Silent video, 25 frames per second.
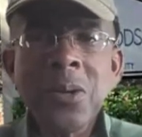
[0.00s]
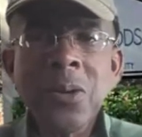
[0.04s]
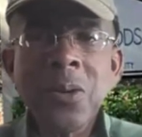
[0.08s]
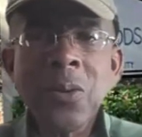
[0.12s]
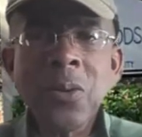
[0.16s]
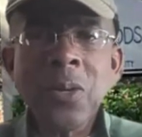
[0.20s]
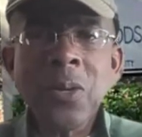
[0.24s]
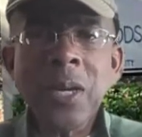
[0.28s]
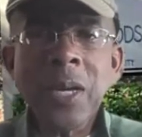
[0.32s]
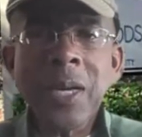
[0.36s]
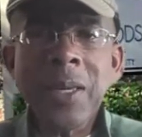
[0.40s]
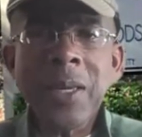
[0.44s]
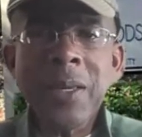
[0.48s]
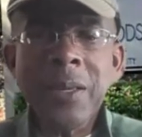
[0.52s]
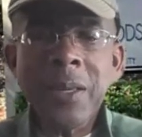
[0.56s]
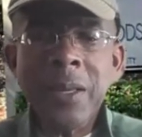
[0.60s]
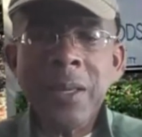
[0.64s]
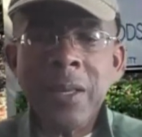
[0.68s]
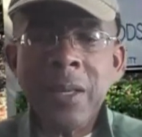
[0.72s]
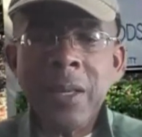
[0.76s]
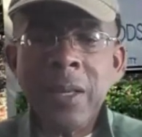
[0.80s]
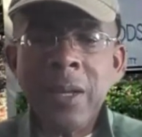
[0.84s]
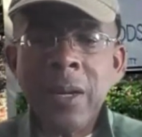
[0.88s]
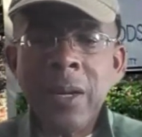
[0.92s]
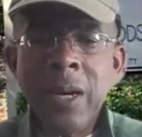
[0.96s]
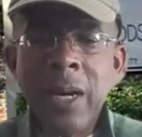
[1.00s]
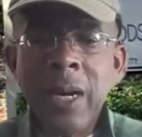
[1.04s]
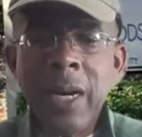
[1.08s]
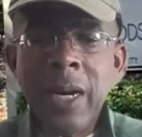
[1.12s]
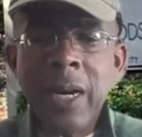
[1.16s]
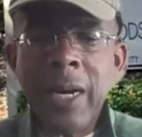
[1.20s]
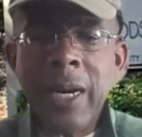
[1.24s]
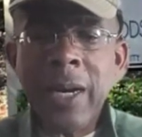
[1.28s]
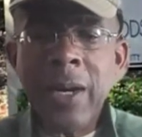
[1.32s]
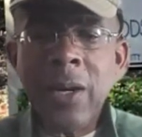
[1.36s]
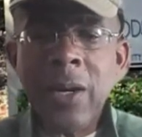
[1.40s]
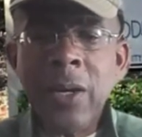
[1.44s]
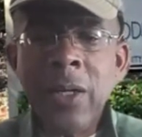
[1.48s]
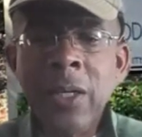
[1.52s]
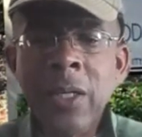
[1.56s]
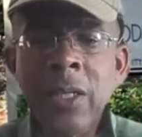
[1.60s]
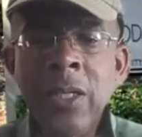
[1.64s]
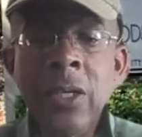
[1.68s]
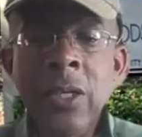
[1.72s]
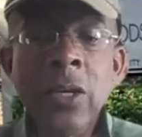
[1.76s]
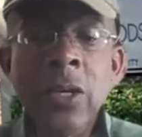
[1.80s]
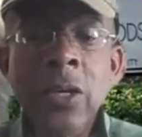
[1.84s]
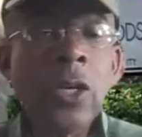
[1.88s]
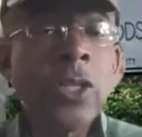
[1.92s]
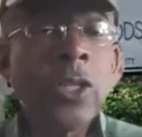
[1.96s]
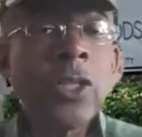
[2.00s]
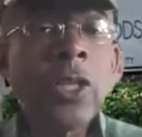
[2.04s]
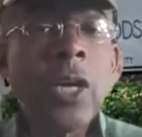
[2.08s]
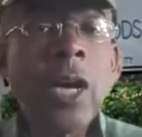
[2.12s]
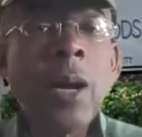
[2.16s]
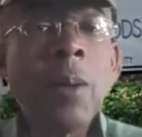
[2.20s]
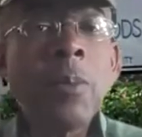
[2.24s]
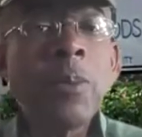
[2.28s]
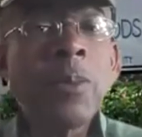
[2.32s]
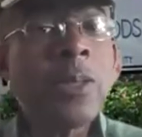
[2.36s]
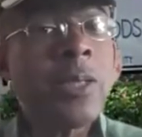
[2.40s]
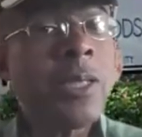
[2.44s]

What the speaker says: Okay. Her job